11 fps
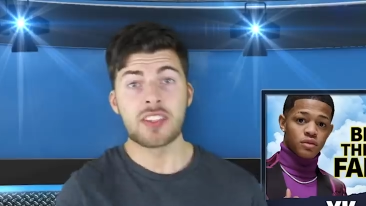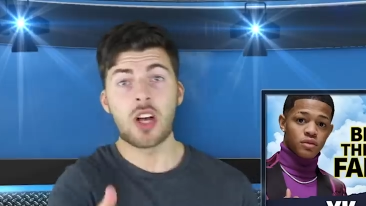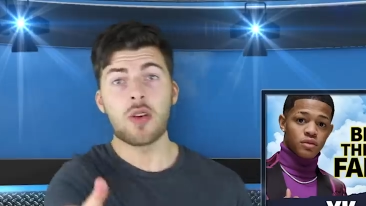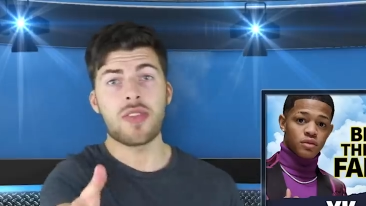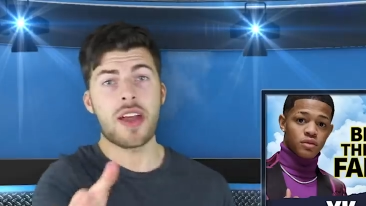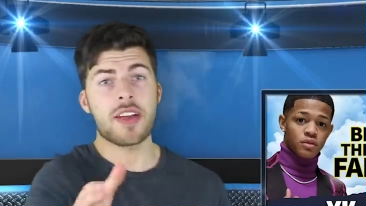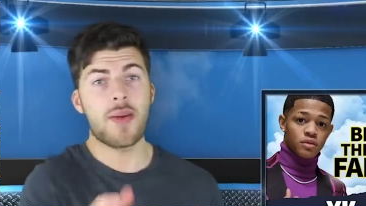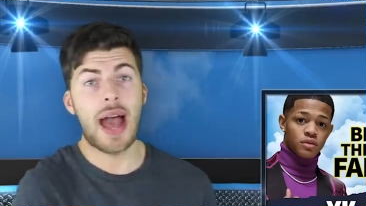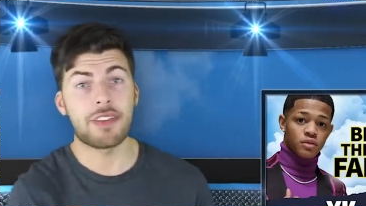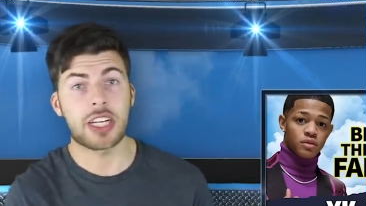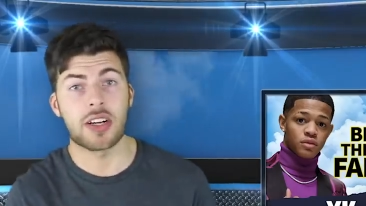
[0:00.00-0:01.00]
Speaker 1: So there you
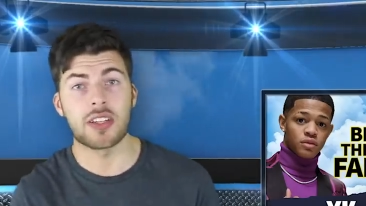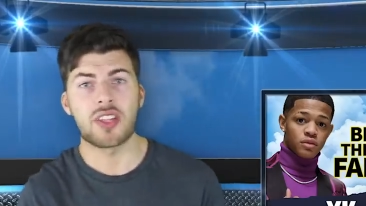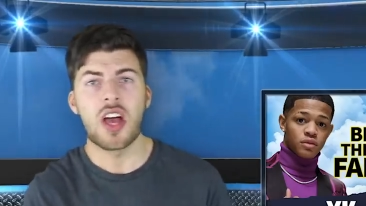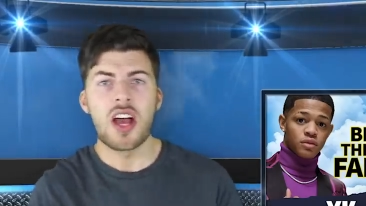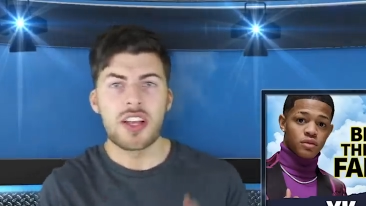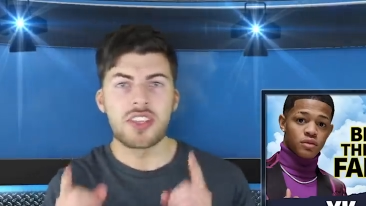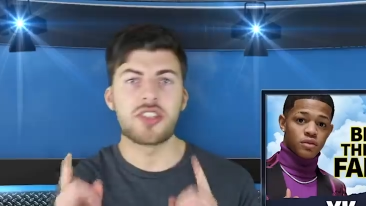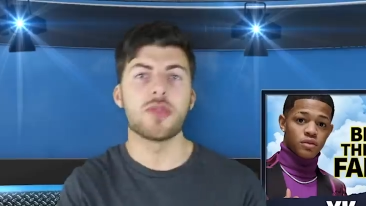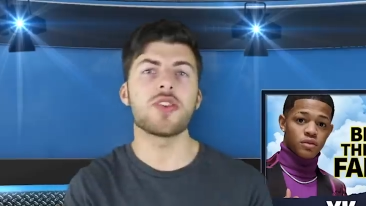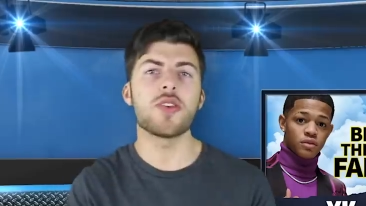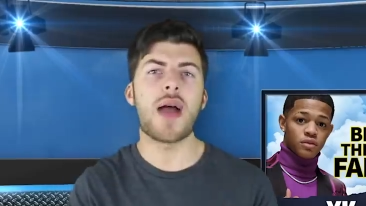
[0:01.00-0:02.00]
have it, girls.
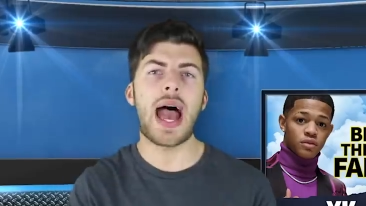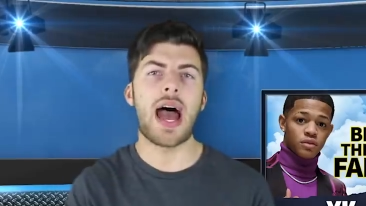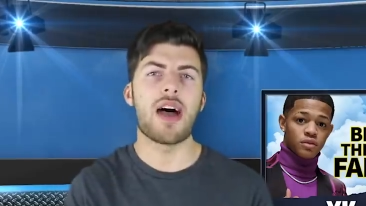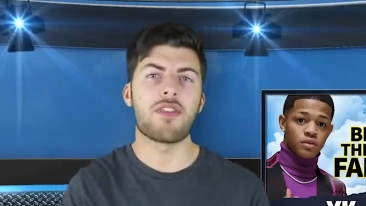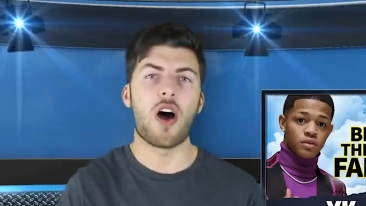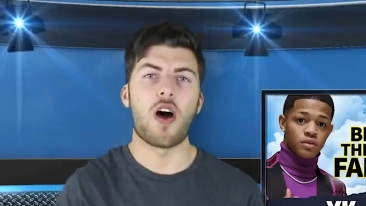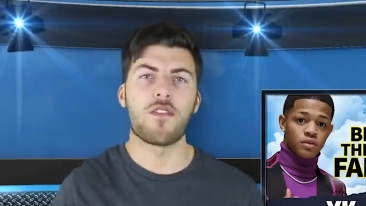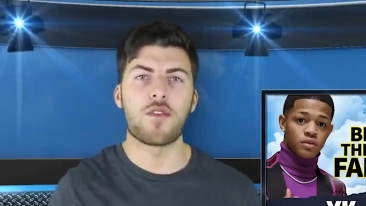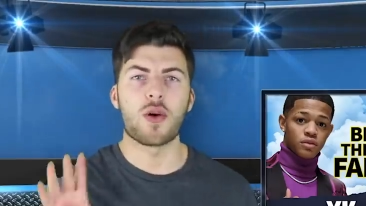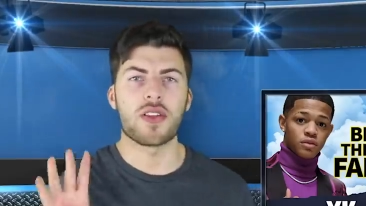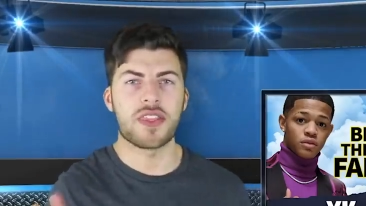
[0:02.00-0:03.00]
Do you have all
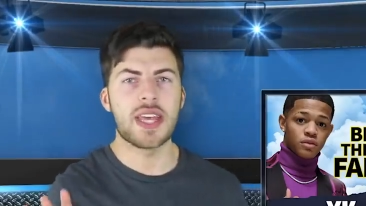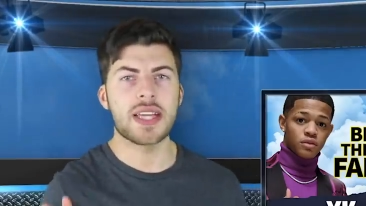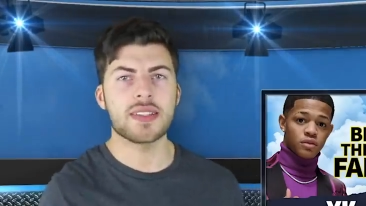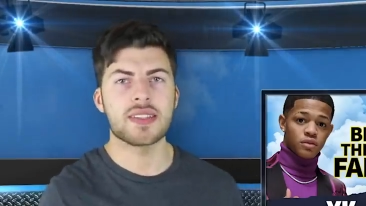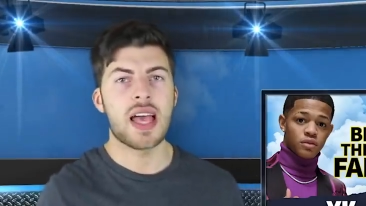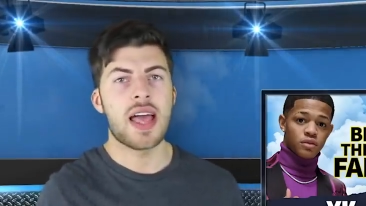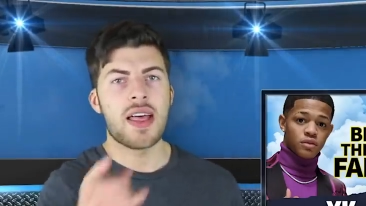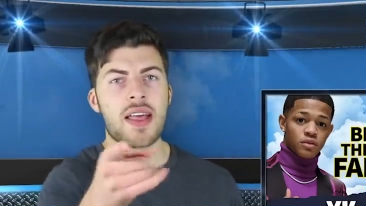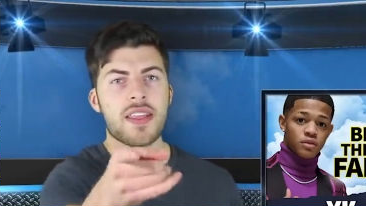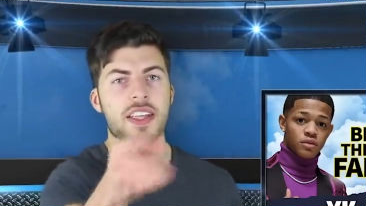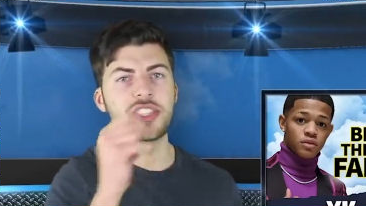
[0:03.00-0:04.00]
4 things?
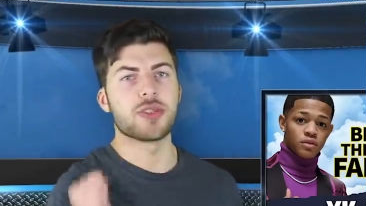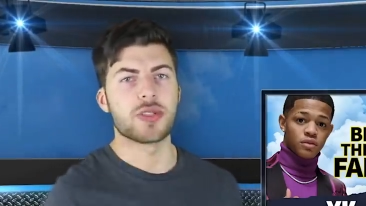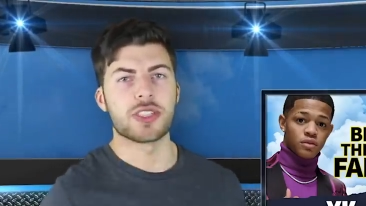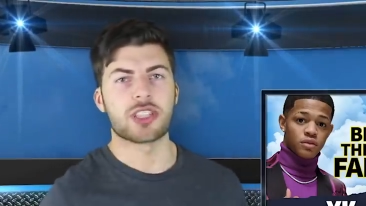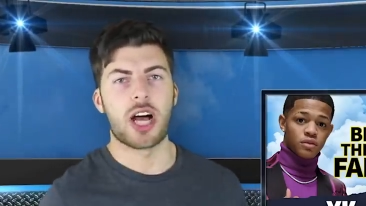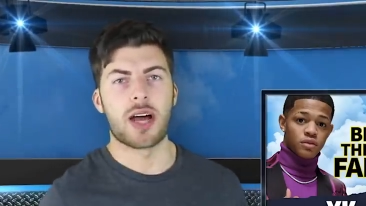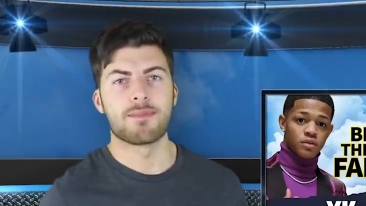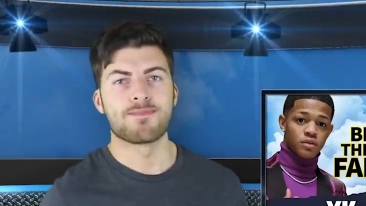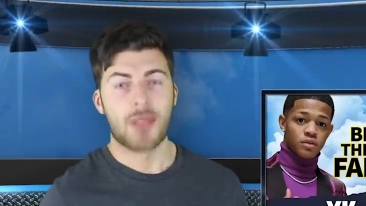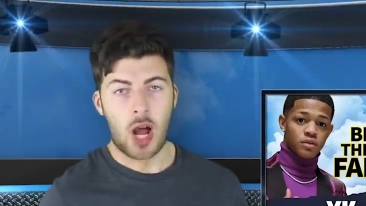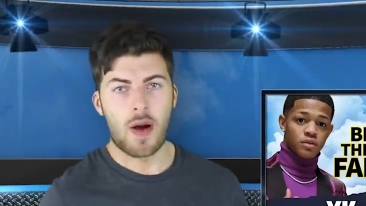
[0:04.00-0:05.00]
Then shoot your shot.
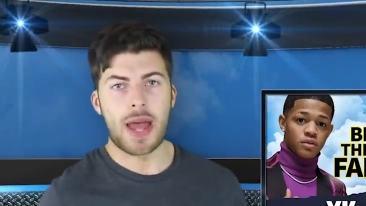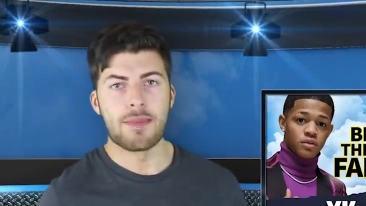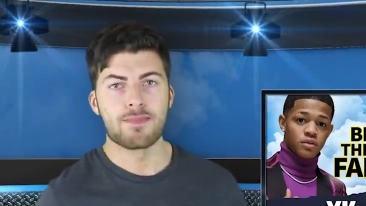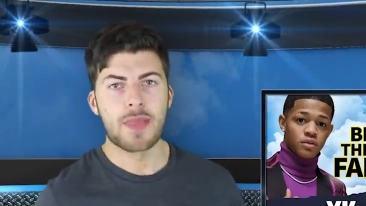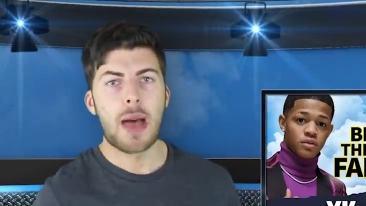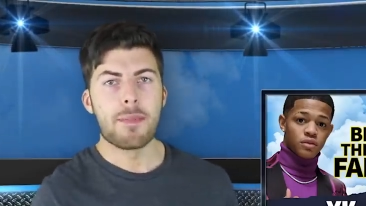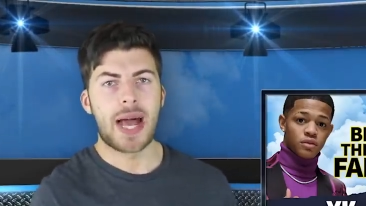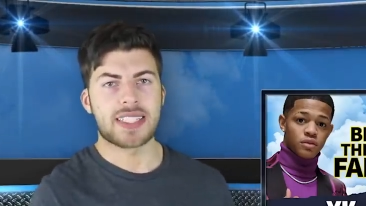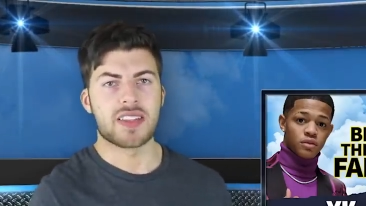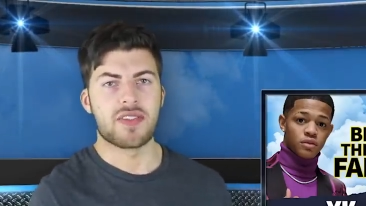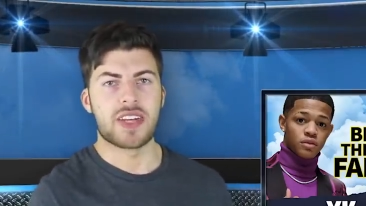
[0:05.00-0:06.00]
All right, back
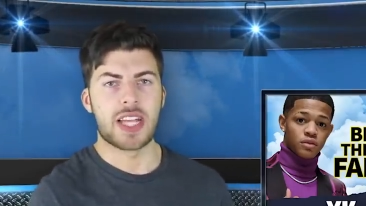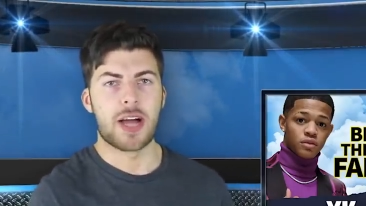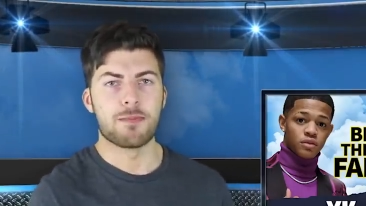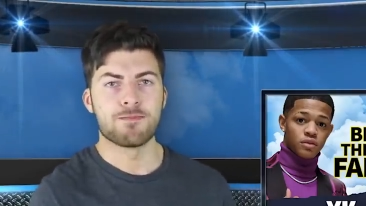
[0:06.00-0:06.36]
to the video.